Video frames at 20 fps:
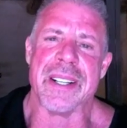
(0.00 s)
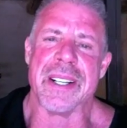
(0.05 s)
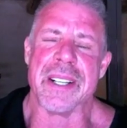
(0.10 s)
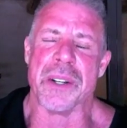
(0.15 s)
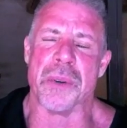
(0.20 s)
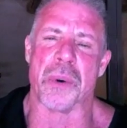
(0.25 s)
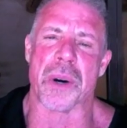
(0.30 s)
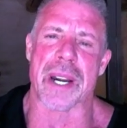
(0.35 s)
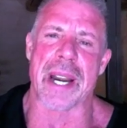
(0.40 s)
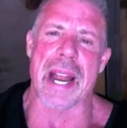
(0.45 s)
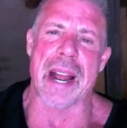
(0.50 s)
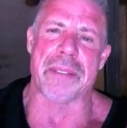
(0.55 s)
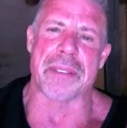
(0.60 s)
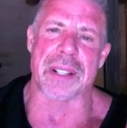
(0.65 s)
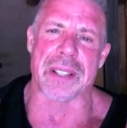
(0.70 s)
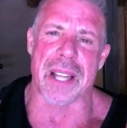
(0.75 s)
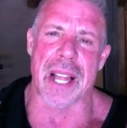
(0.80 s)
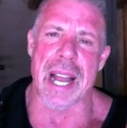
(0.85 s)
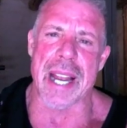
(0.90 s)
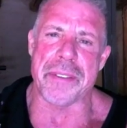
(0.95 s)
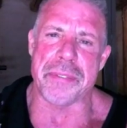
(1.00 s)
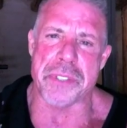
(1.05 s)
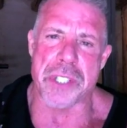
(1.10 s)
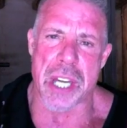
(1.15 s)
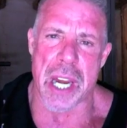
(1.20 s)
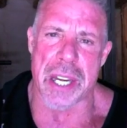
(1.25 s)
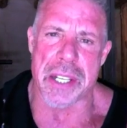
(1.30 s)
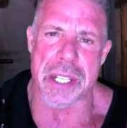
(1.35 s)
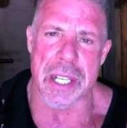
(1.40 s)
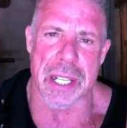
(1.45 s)
who want to have a
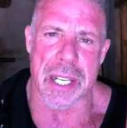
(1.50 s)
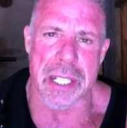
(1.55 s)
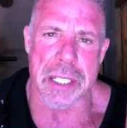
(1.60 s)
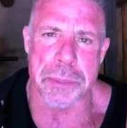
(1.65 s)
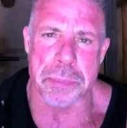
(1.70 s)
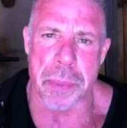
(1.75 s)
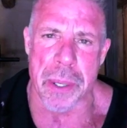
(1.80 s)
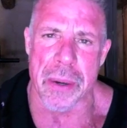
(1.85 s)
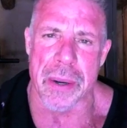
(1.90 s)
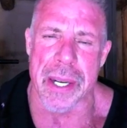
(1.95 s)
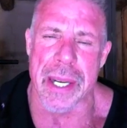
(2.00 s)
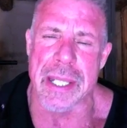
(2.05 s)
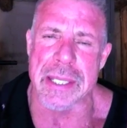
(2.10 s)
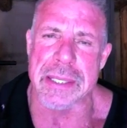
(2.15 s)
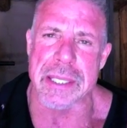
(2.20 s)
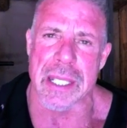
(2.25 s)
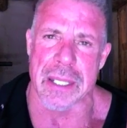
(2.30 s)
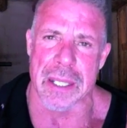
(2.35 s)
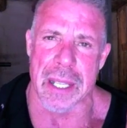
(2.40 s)
life-changing experience